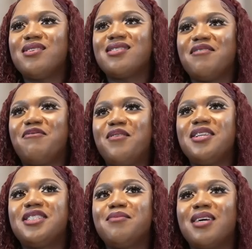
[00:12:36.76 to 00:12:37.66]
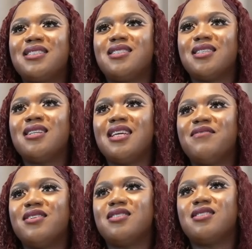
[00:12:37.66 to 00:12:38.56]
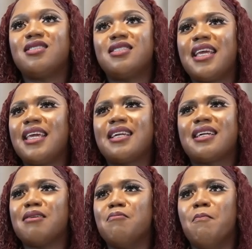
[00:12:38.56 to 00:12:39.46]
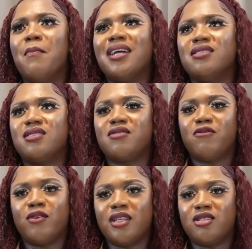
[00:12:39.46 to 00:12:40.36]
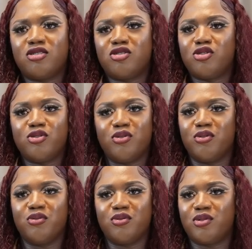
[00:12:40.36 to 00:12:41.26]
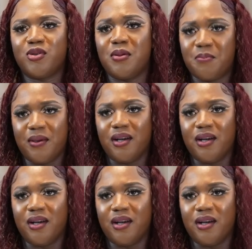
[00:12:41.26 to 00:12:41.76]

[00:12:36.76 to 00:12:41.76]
It was a friendship that didn't even take months for it to be